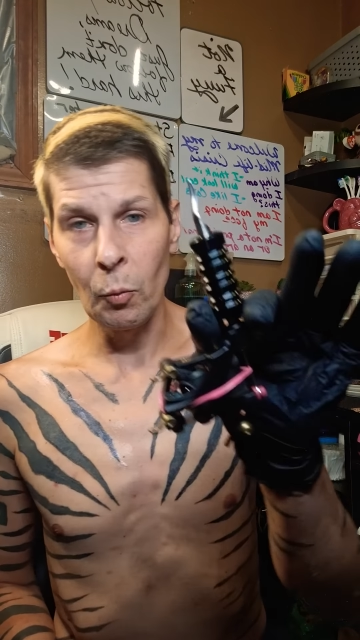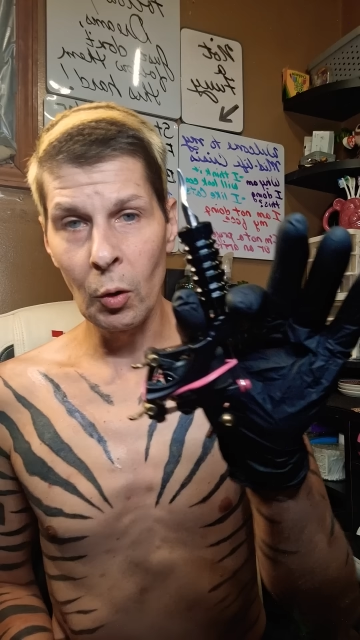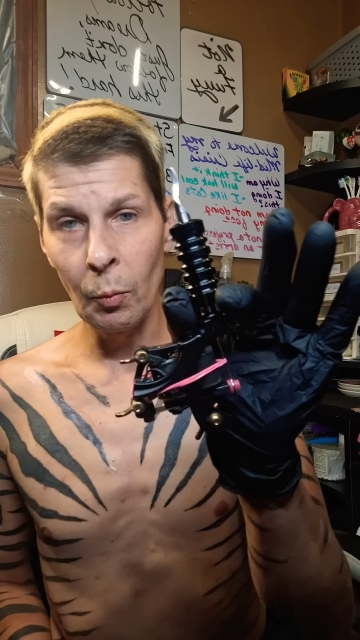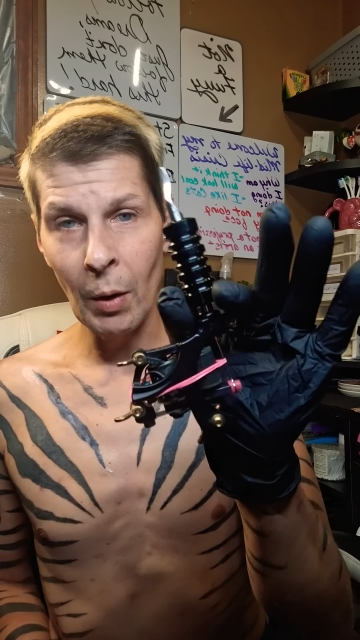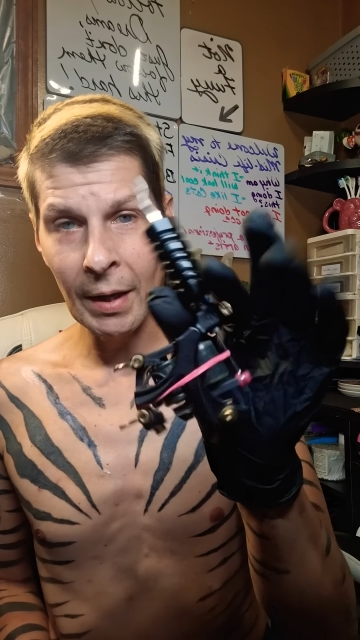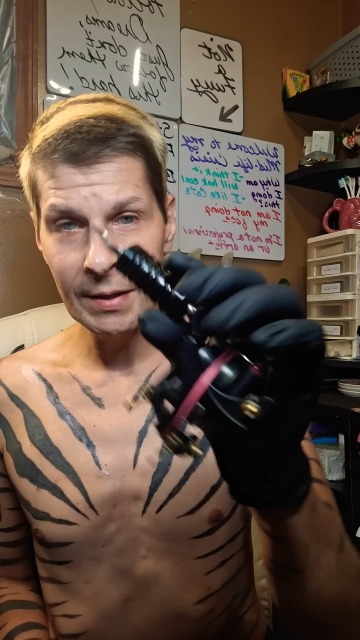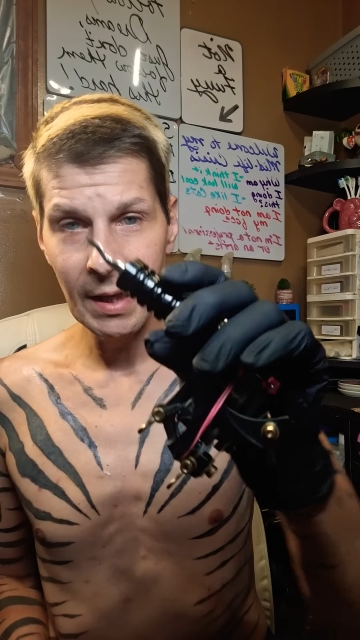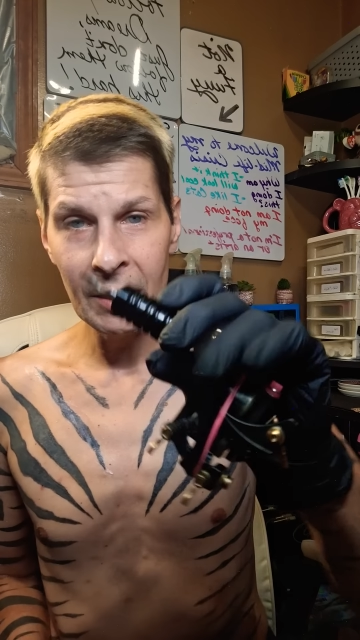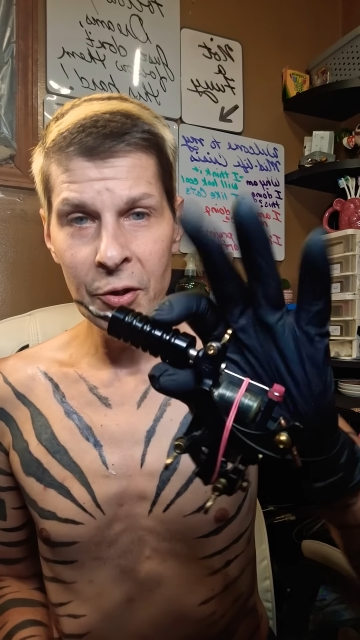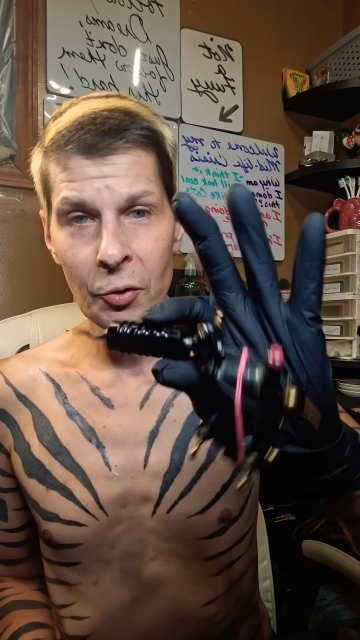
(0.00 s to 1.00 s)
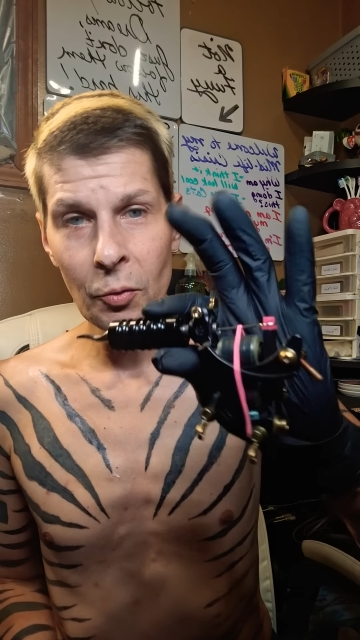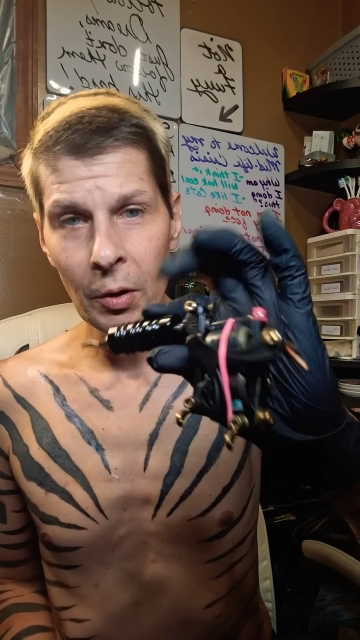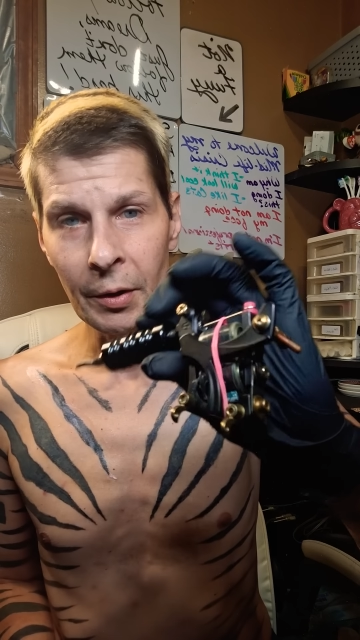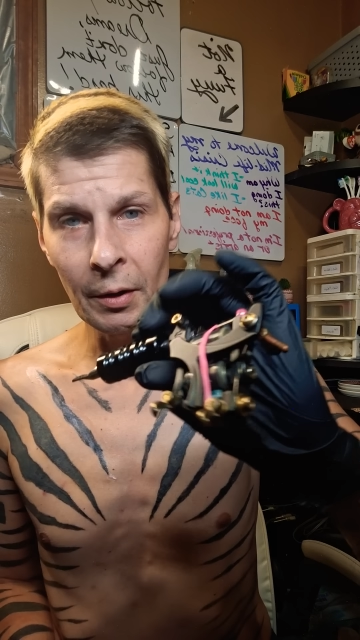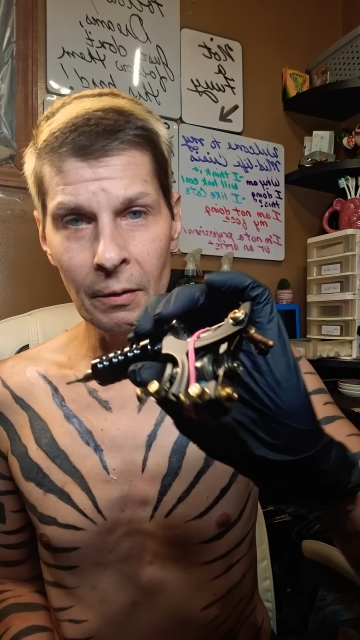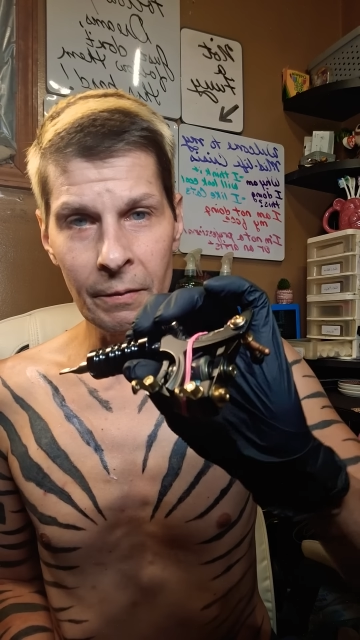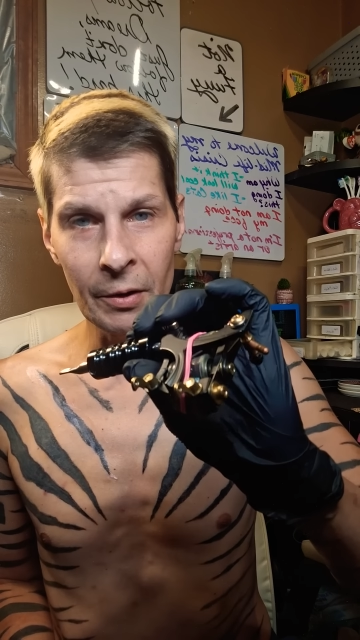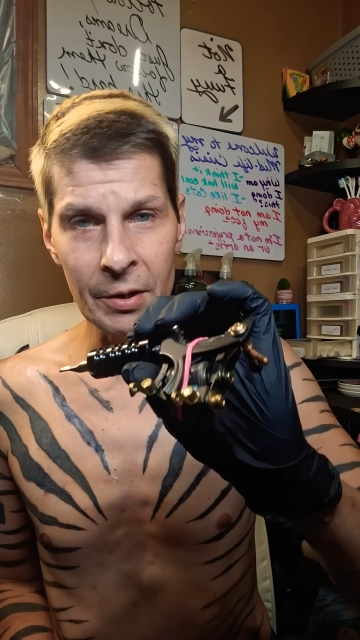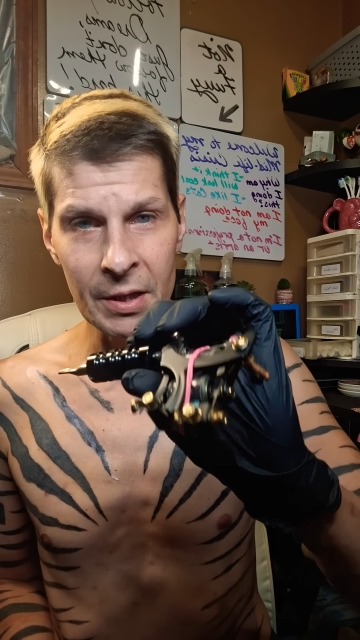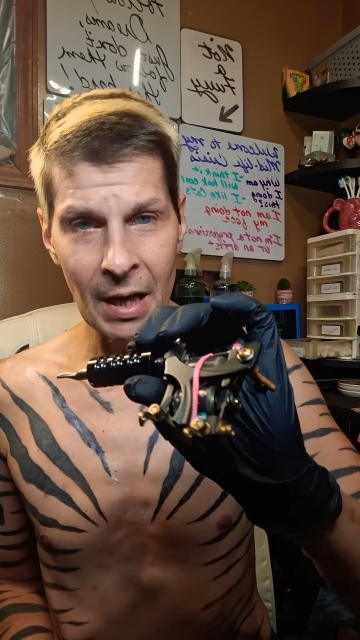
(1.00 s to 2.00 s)
Worldwide Tattoo, another
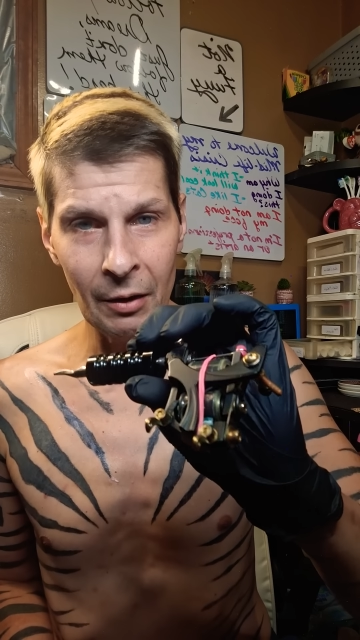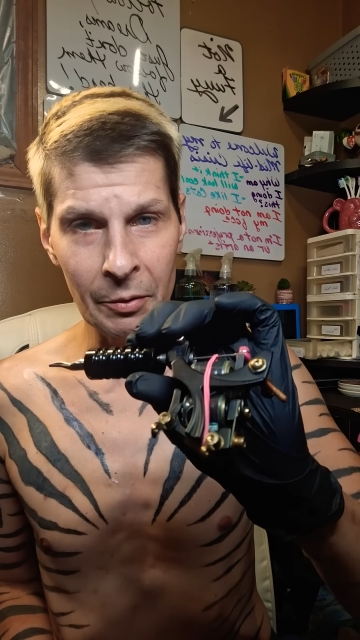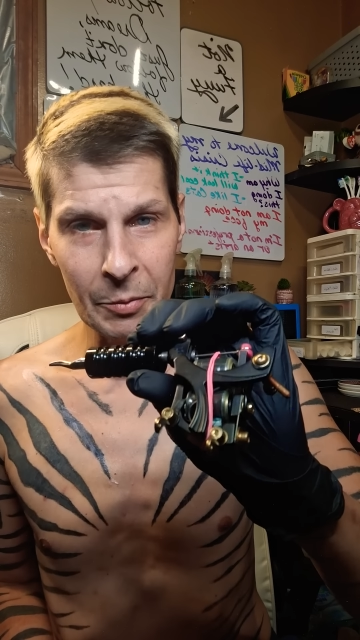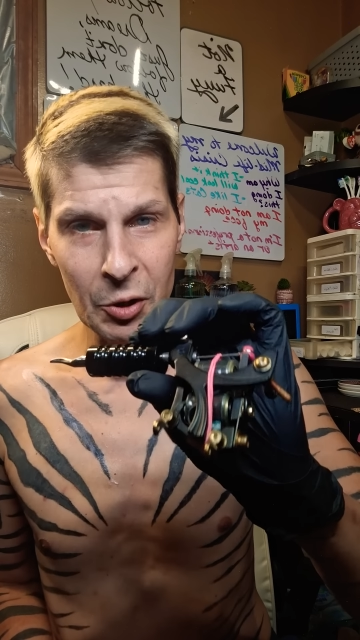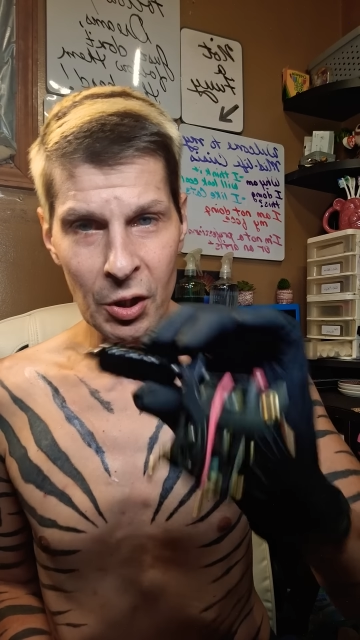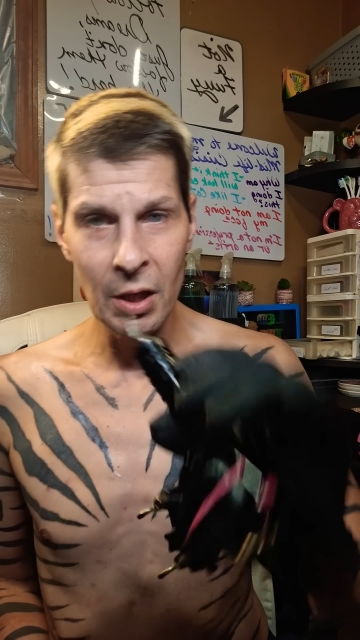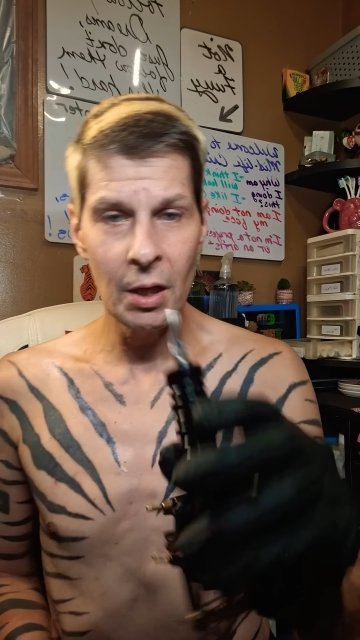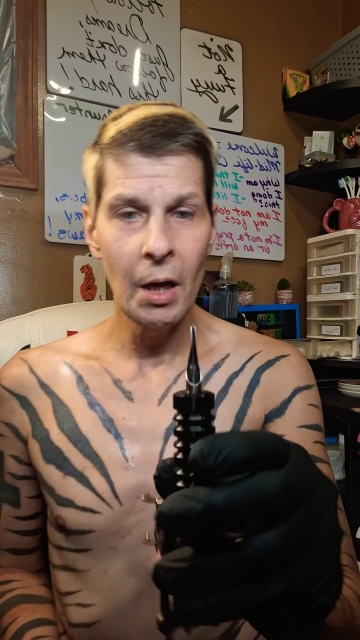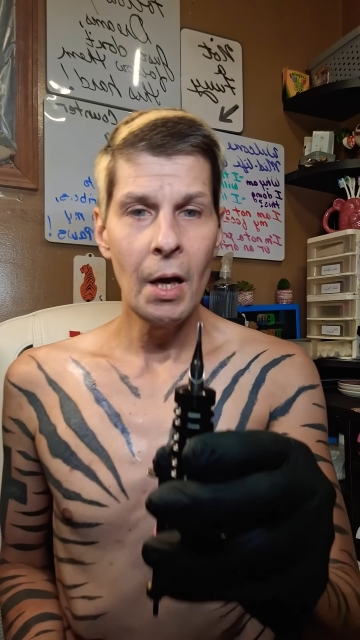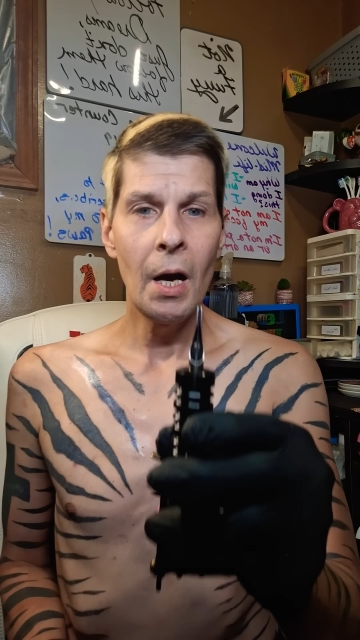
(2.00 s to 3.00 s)
very solid machine.